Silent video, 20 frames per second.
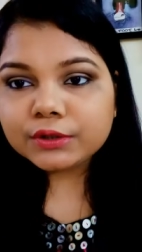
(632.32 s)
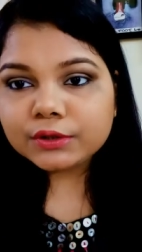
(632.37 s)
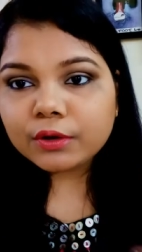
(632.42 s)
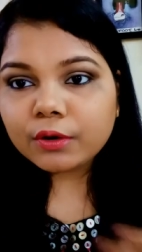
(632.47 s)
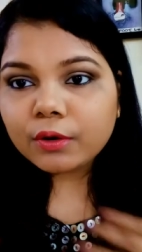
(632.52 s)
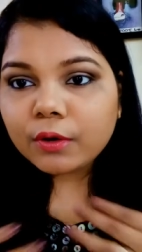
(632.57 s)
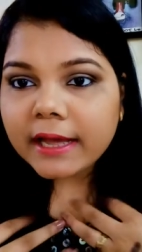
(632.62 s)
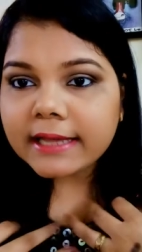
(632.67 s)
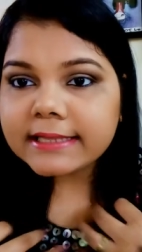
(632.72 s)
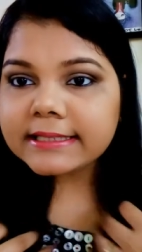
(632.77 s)

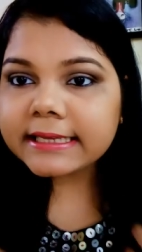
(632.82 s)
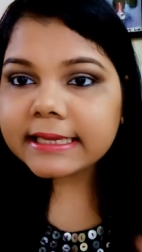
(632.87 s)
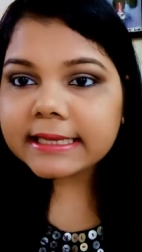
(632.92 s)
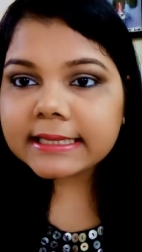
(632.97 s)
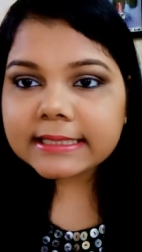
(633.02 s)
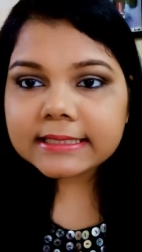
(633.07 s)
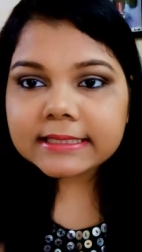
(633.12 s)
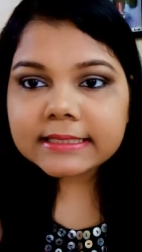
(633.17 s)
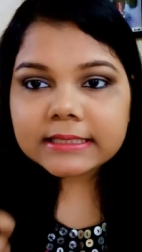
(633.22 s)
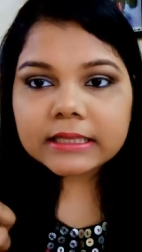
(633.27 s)
So as you
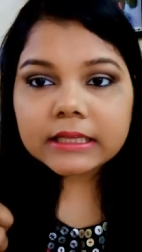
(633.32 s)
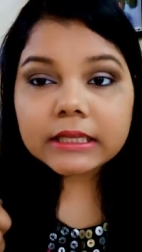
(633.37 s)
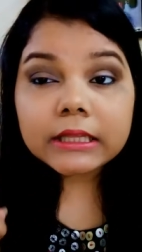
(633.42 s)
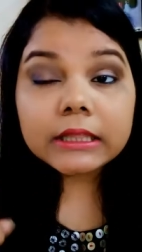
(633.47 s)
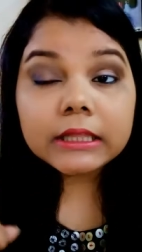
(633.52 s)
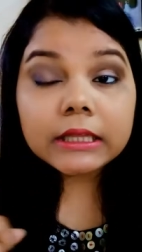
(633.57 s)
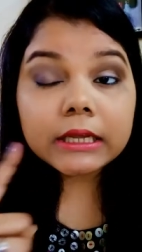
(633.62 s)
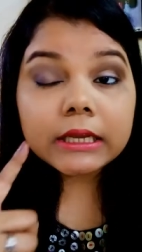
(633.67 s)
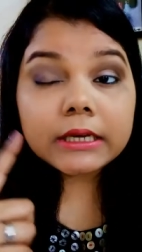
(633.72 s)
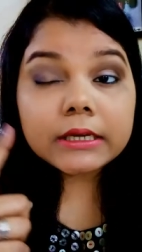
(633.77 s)
can
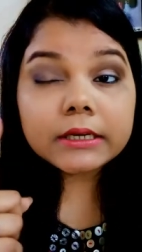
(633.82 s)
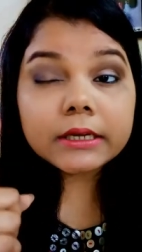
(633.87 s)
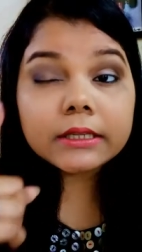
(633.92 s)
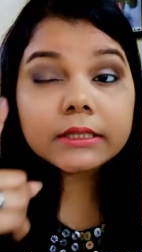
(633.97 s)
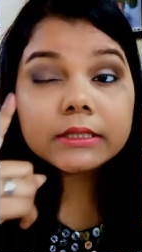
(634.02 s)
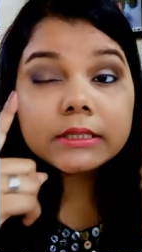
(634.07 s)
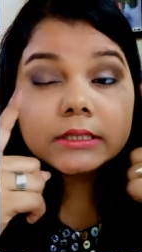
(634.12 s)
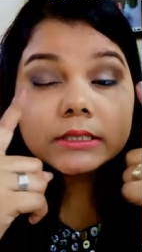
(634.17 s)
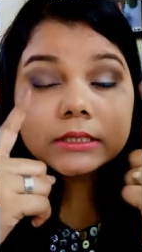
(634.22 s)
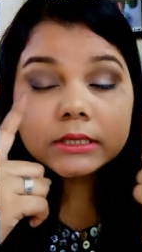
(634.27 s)
see, the
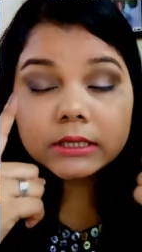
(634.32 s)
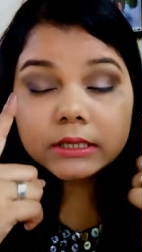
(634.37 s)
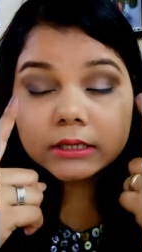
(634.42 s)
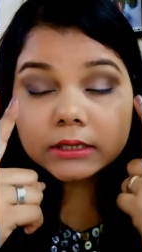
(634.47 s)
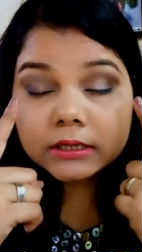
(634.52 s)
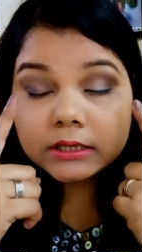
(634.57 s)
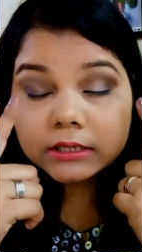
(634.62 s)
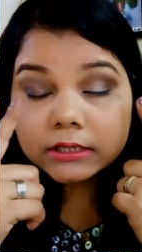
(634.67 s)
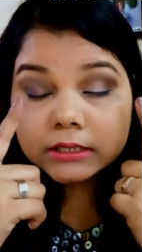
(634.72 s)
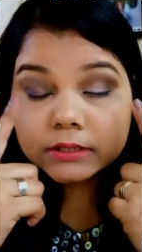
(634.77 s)
intensity
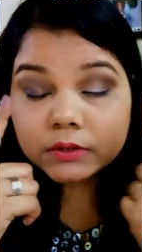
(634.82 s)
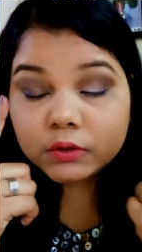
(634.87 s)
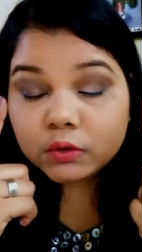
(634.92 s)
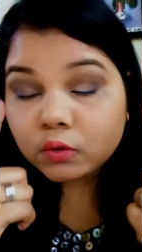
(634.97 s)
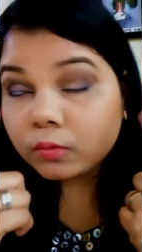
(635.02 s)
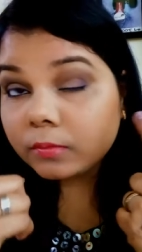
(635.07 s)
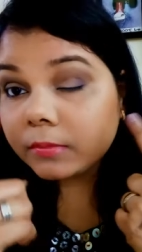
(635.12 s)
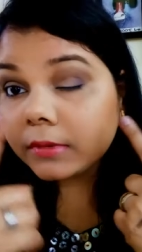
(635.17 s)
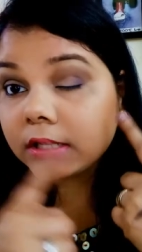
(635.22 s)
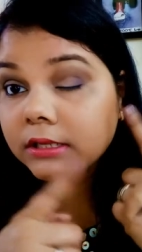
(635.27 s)
here is
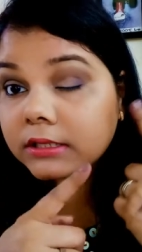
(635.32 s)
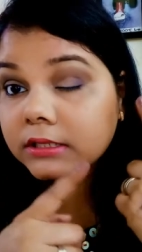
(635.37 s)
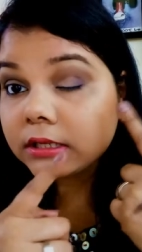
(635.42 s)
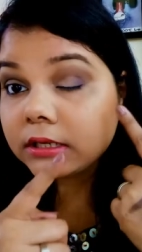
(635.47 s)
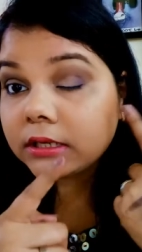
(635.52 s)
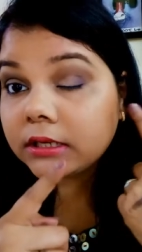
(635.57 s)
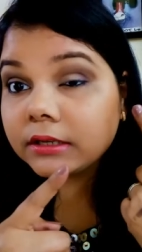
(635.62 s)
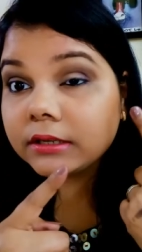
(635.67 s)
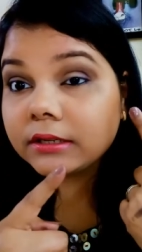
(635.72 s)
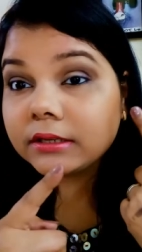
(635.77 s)
too much
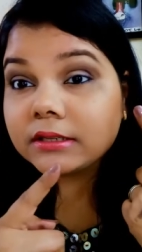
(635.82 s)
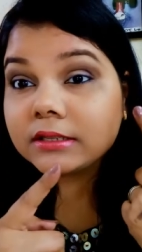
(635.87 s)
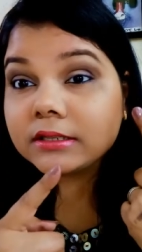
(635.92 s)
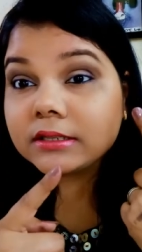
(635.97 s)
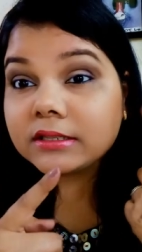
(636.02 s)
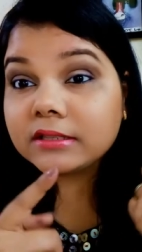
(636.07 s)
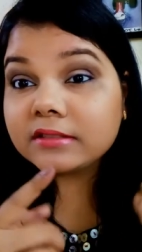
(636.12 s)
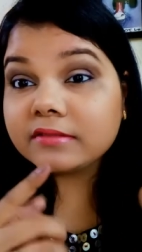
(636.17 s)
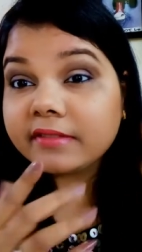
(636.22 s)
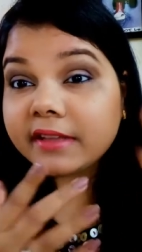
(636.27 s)
and here
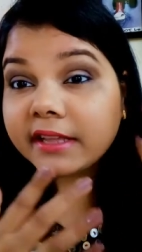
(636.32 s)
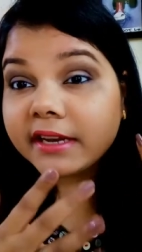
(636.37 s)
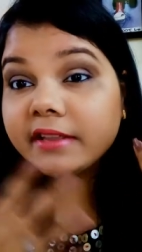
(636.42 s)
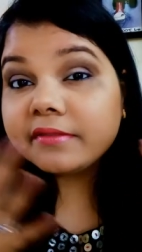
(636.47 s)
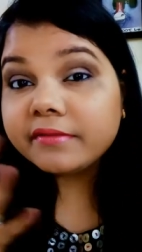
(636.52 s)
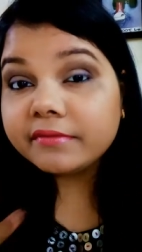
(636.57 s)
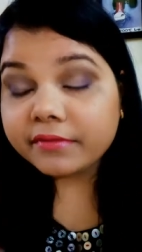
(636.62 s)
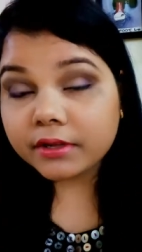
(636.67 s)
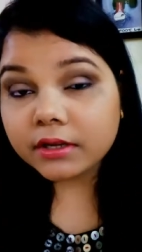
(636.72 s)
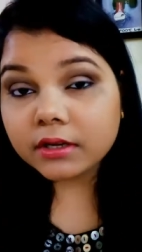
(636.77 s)
it is
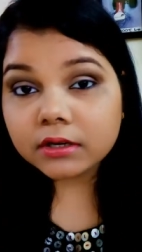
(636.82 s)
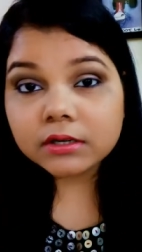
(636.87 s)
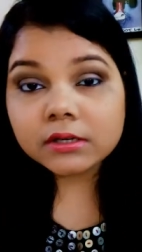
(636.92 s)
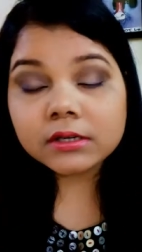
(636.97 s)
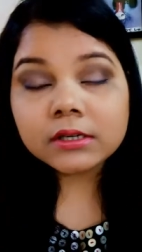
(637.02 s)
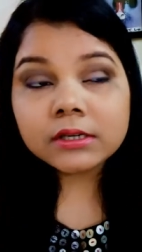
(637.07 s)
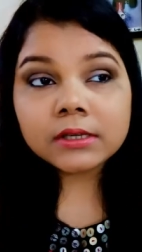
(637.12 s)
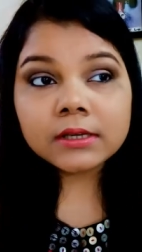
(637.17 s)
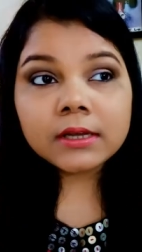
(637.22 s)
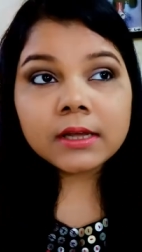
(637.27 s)
very
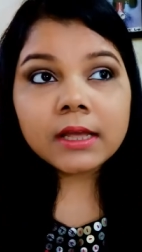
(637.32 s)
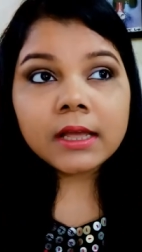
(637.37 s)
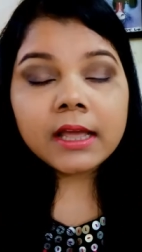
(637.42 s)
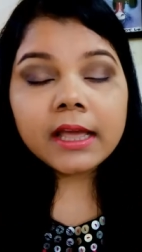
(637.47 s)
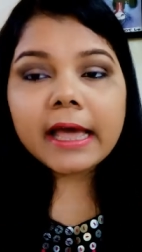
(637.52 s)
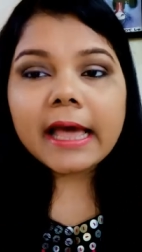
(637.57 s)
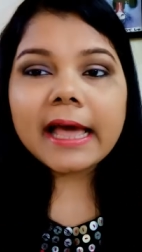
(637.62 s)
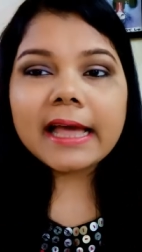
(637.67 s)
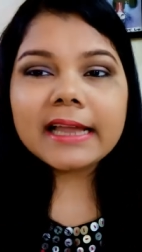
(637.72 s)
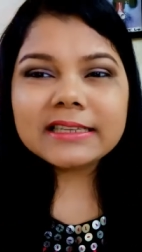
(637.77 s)
weird,
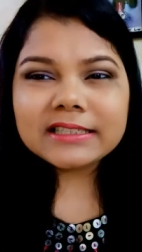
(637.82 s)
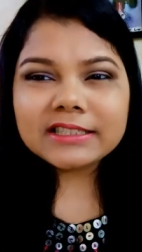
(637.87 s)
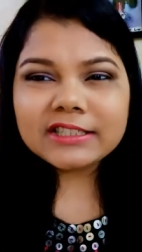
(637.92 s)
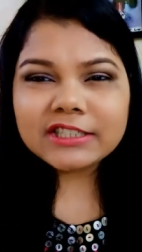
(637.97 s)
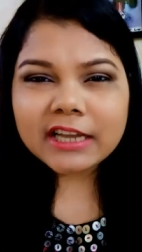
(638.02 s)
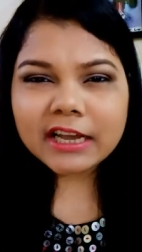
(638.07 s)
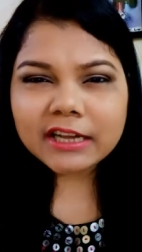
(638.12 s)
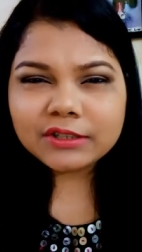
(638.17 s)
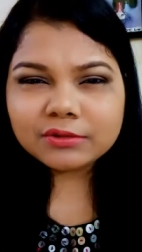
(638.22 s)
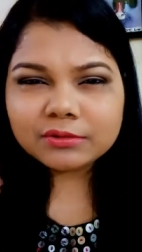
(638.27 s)
and the
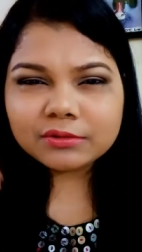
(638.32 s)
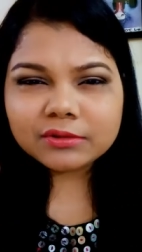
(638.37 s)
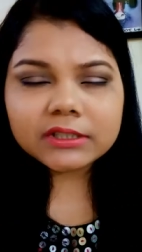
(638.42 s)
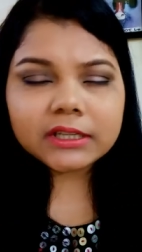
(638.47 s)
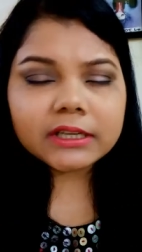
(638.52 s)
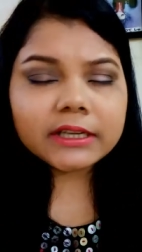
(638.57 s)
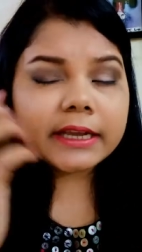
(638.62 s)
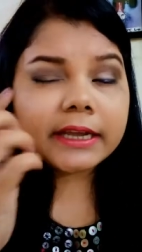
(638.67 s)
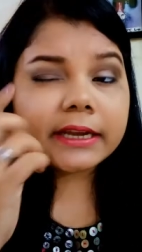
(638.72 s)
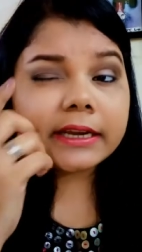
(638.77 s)
shadows
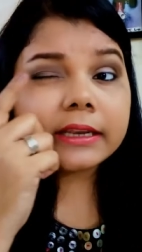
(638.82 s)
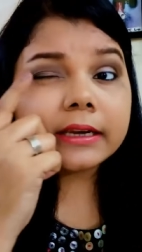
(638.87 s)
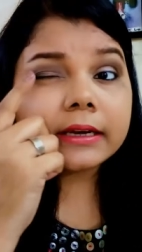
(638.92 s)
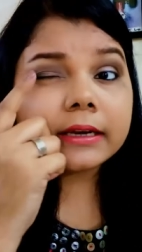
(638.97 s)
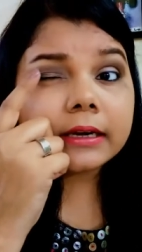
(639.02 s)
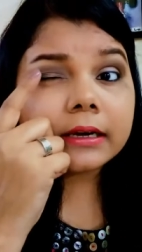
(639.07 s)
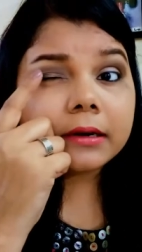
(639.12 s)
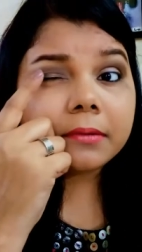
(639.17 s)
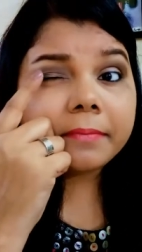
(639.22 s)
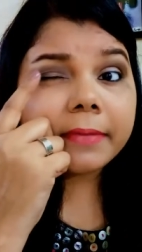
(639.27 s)
are getting a
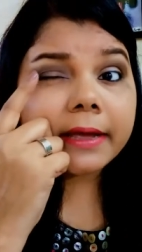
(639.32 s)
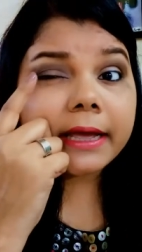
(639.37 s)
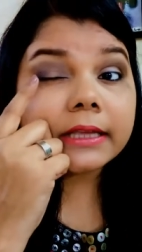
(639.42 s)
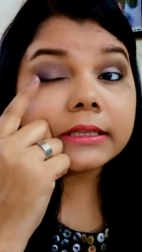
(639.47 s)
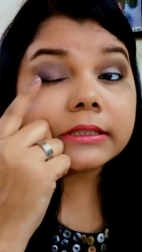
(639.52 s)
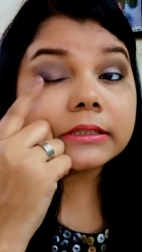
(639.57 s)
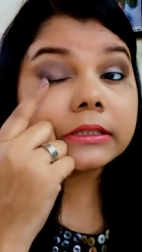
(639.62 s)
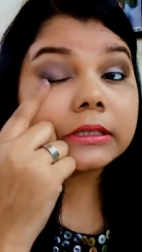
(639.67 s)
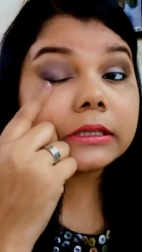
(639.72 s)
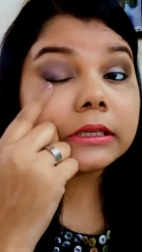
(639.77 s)
little
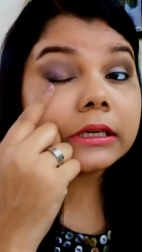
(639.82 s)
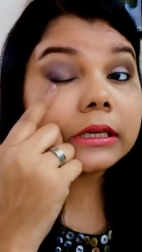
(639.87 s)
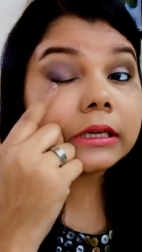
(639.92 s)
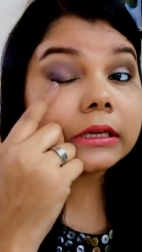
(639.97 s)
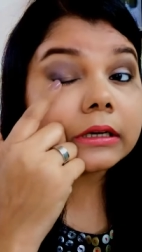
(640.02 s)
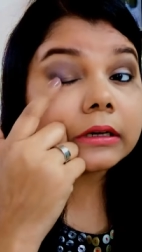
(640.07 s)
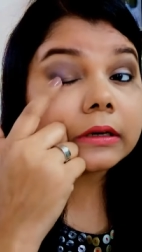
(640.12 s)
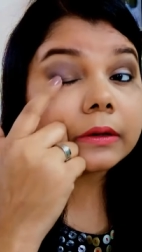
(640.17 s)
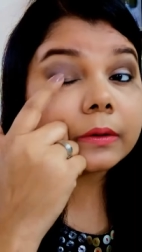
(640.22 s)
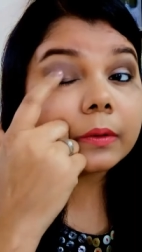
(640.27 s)
patchy
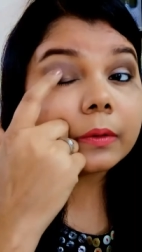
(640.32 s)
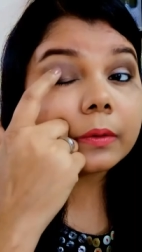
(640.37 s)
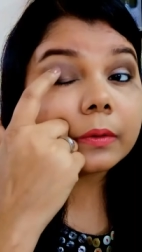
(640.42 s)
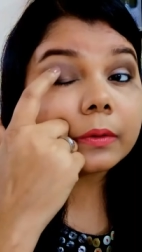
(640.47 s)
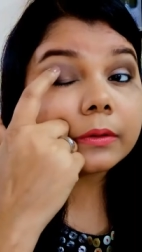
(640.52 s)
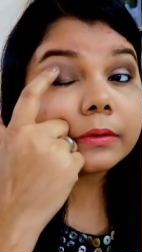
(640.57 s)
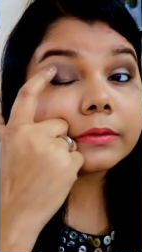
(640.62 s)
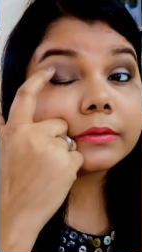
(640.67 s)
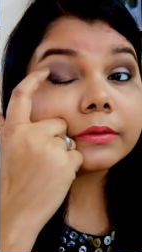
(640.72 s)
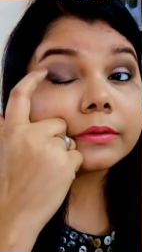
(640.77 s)
here
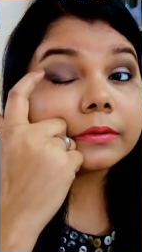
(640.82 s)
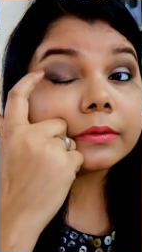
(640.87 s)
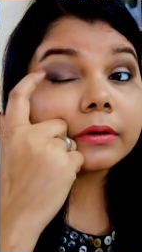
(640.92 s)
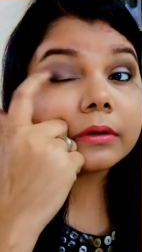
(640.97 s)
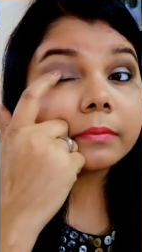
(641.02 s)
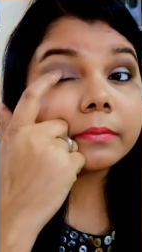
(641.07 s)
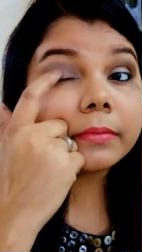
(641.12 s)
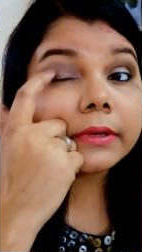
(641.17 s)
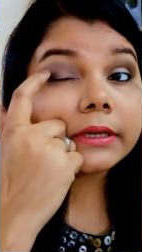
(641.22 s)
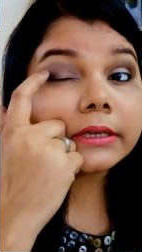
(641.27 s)
also
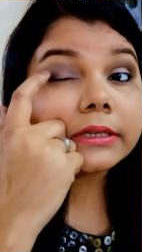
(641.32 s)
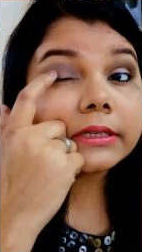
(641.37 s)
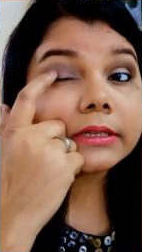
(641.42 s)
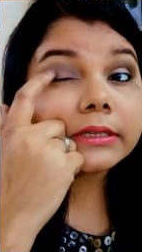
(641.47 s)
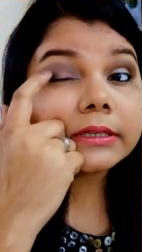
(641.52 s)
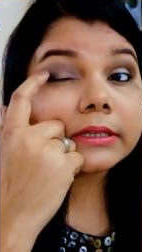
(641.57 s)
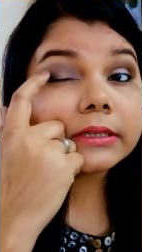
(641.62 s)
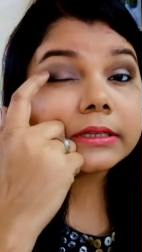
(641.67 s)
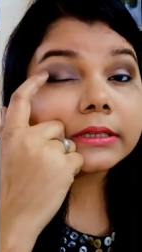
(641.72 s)
a bit.